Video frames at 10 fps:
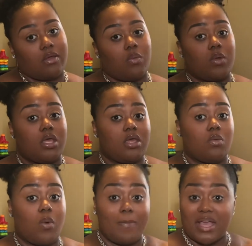we
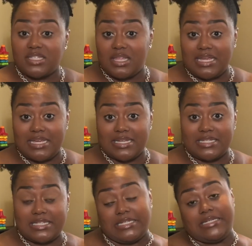went back to the
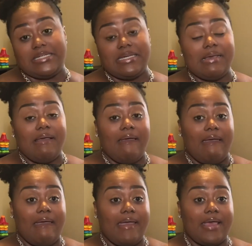ENT
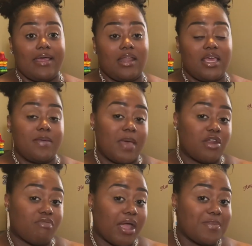and he made a
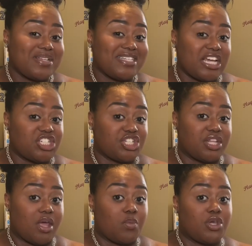recommendation
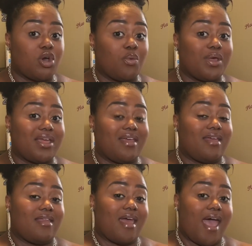that we go in
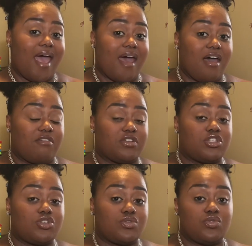and have
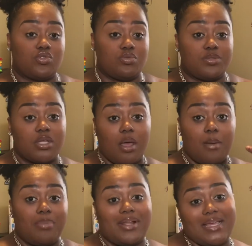tubes
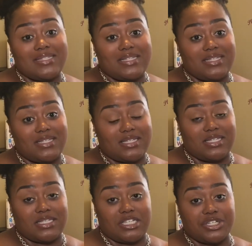placed into
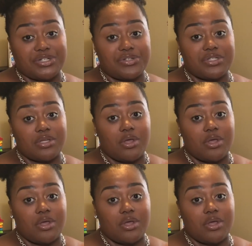his ears.